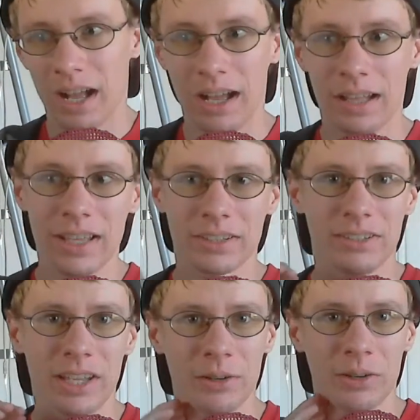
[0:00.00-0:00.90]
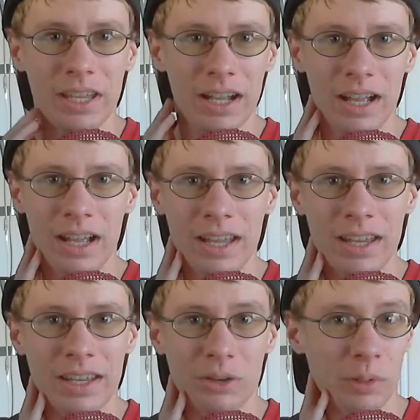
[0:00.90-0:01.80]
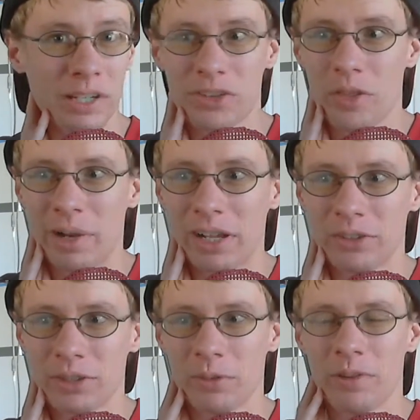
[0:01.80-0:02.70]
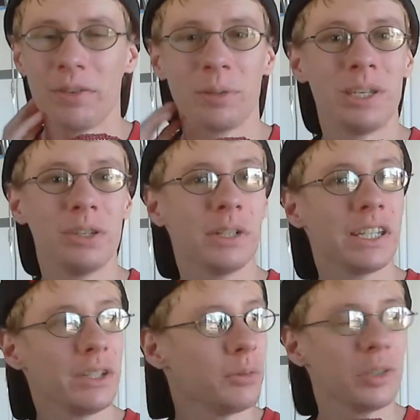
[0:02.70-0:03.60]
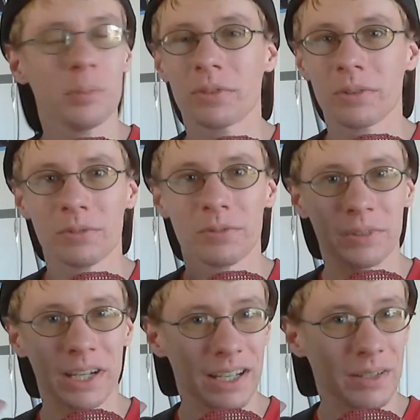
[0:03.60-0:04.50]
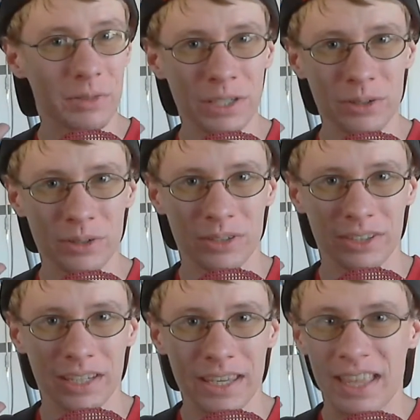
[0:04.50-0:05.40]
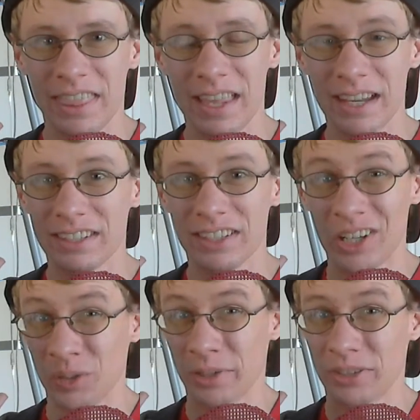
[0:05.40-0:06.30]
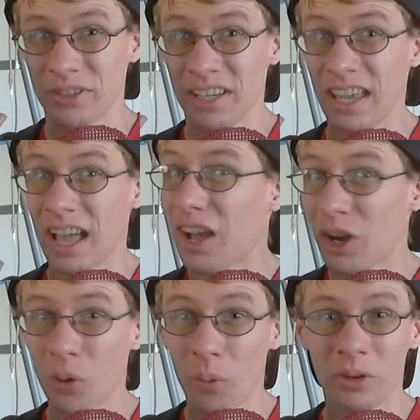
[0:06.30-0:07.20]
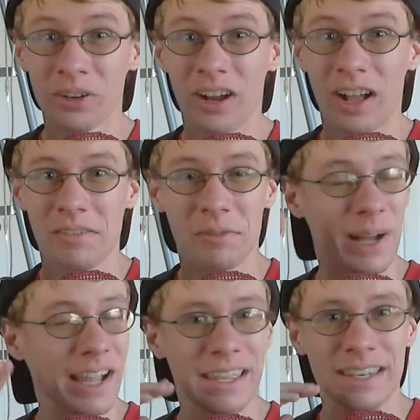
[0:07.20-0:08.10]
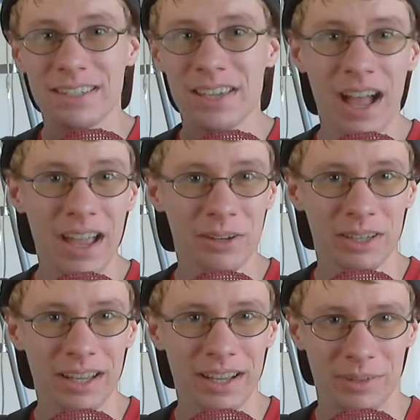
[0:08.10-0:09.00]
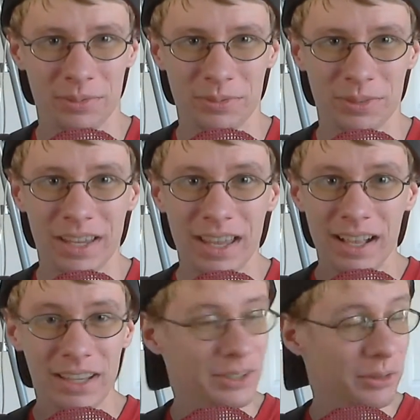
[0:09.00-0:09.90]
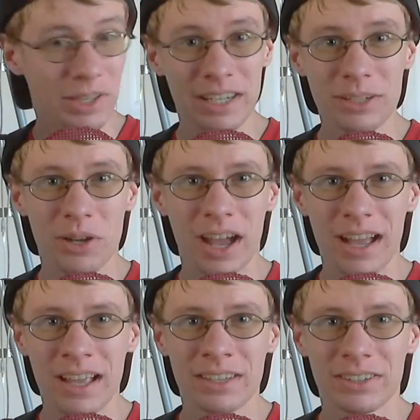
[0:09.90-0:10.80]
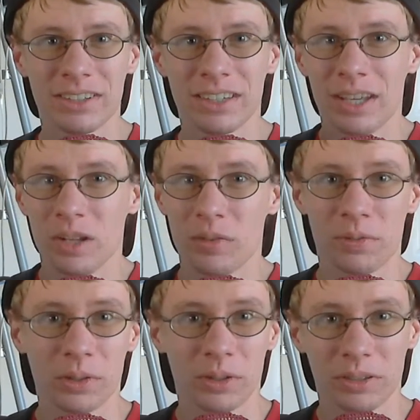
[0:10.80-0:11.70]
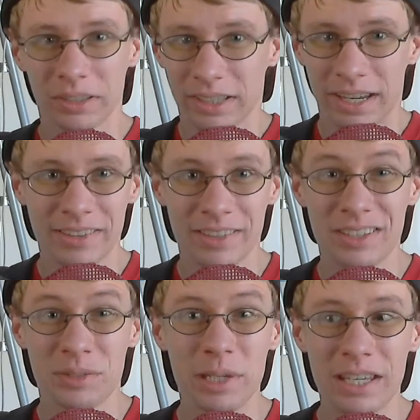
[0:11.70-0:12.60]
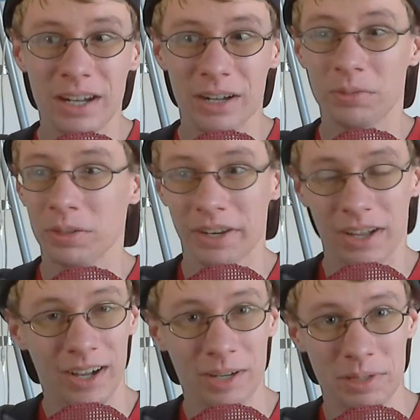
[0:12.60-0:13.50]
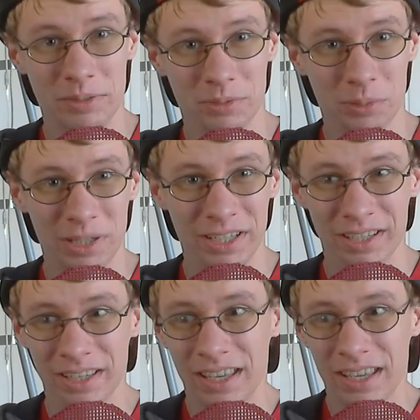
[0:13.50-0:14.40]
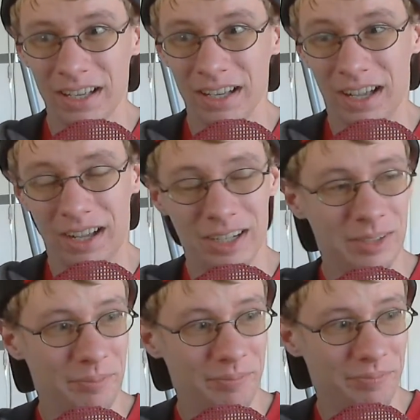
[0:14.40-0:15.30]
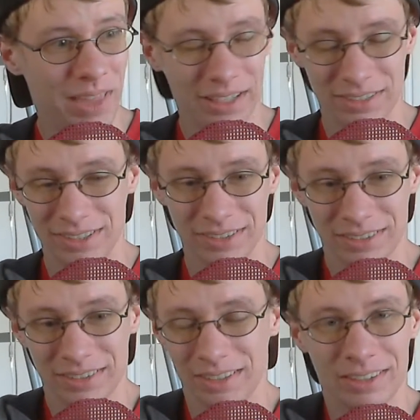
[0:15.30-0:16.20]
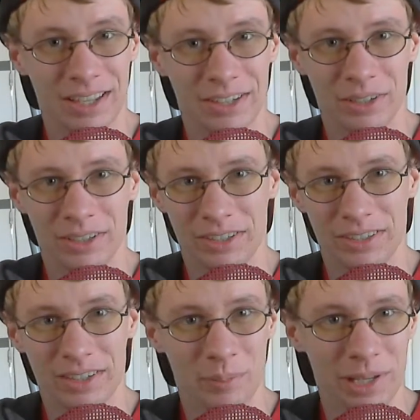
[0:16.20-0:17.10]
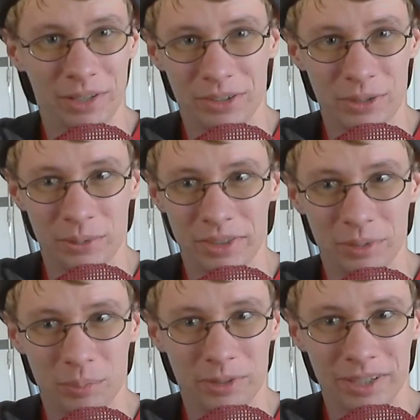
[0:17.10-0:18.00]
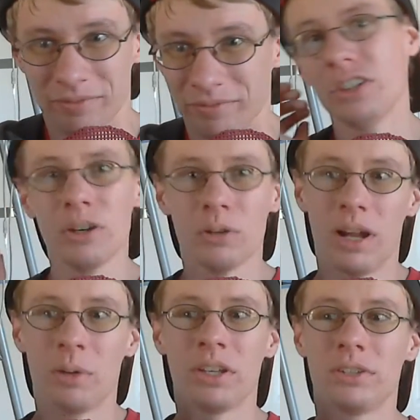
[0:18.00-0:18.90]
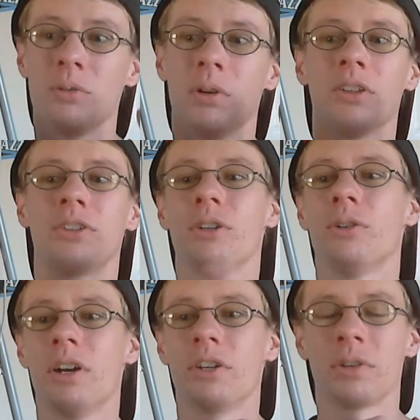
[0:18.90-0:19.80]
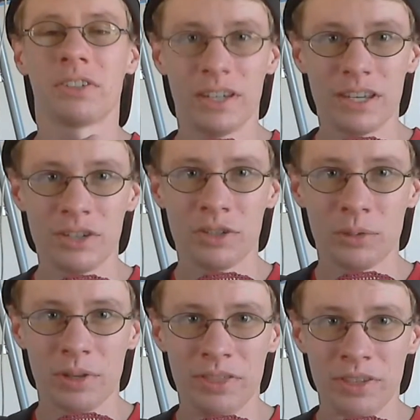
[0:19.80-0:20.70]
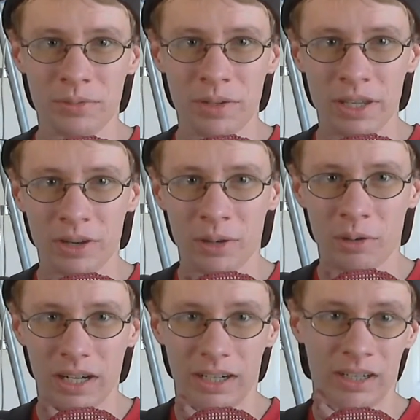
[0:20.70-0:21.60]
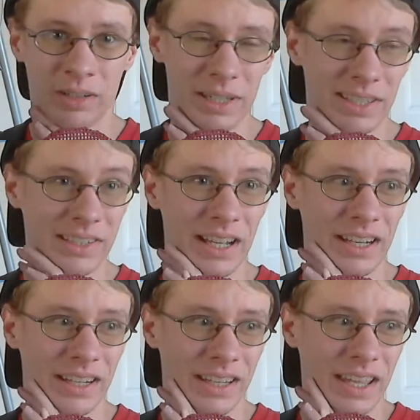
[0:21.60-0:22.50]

Uh, last Saturday, I reached the milestone of having been doing YouTube for five years. That is almost a quarter of my entire life. So thank you guys for letting this be a fun hobby for me. Um, that's that's all it amounts to at this point. So I want to also address an issue in this video. Um, it's not.